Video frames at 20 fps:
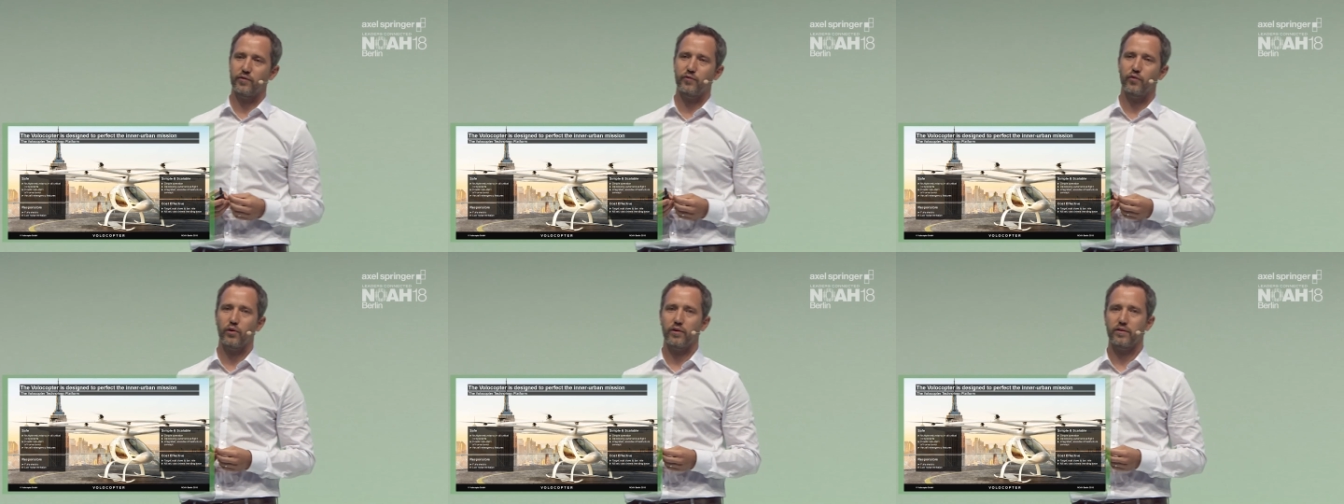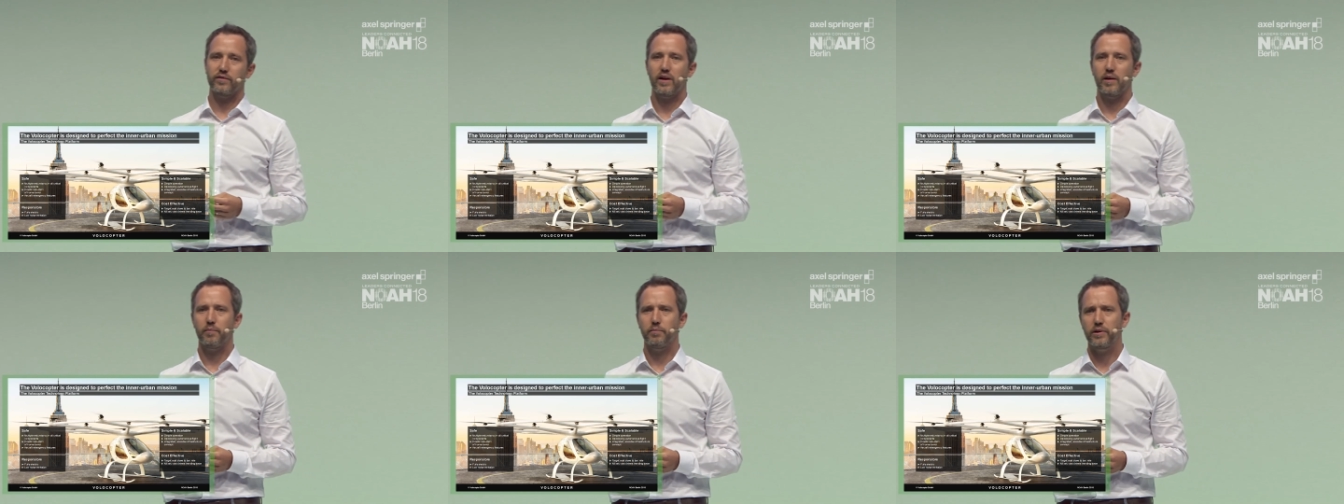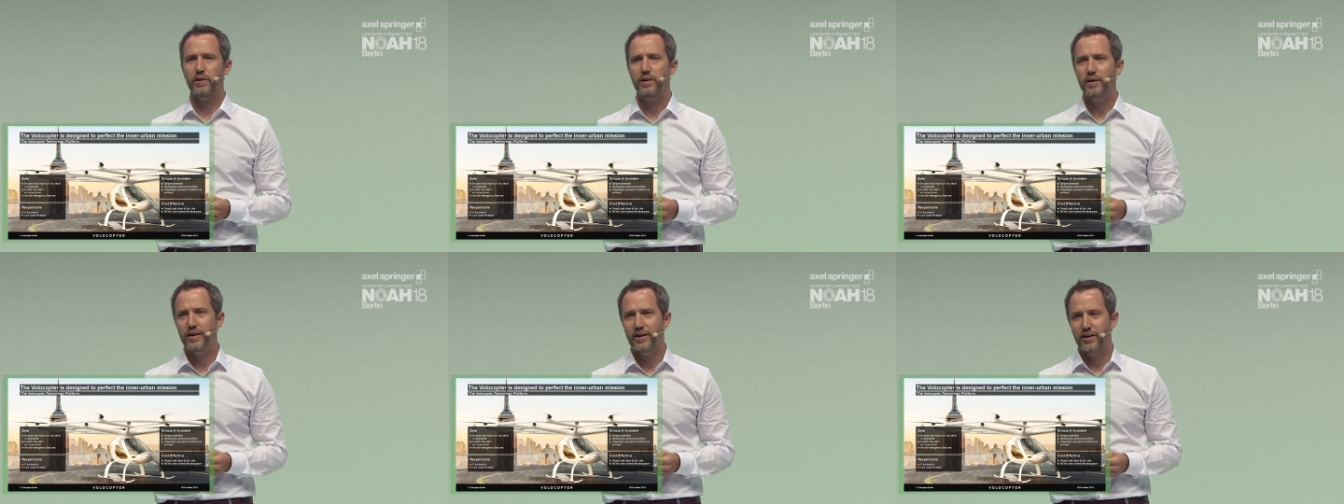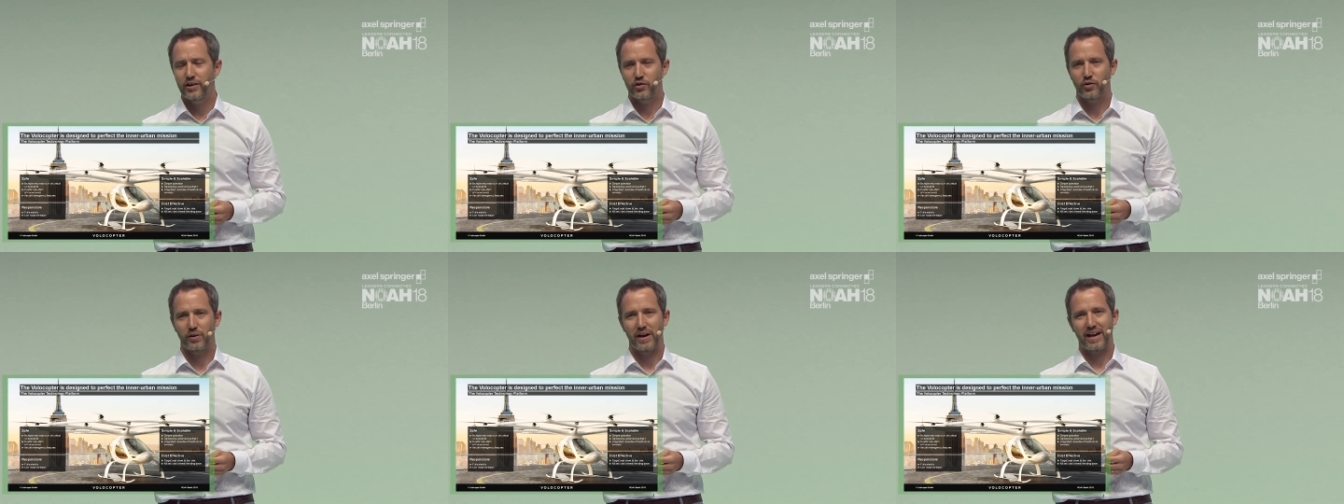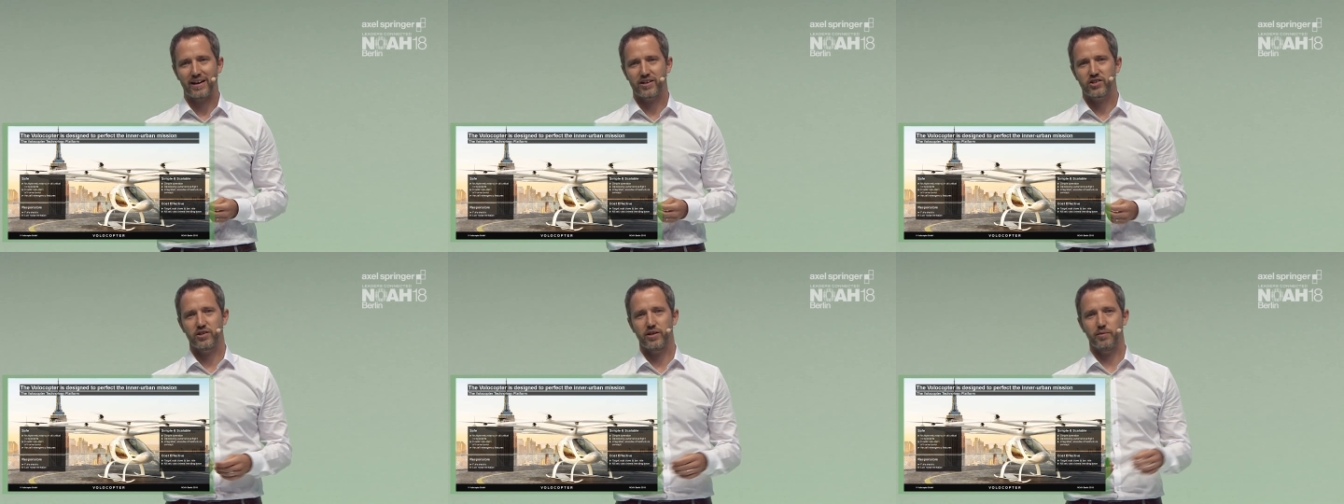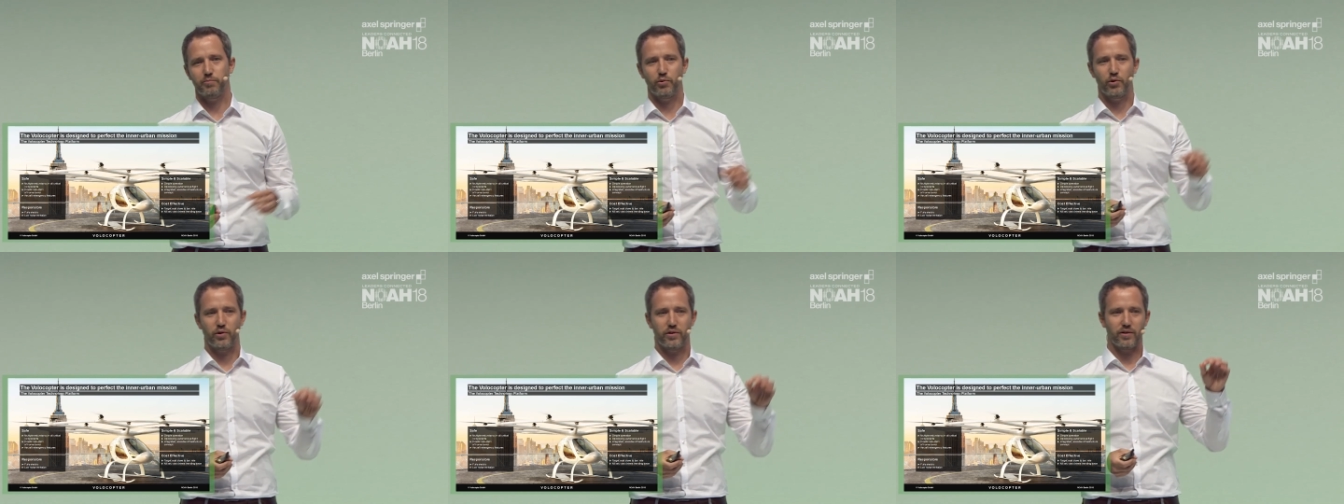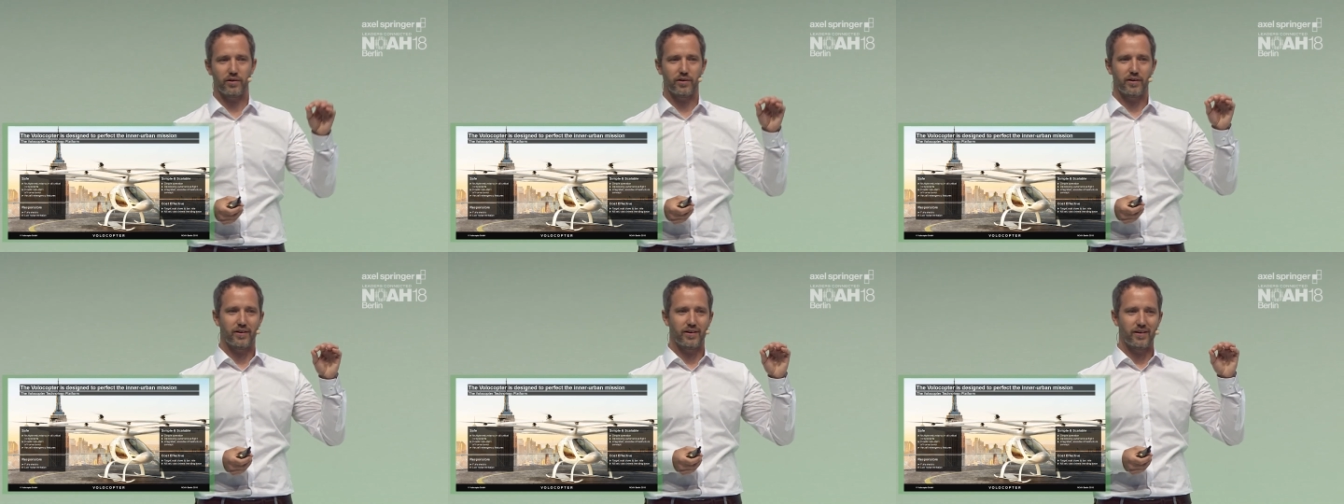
for example, to actually put a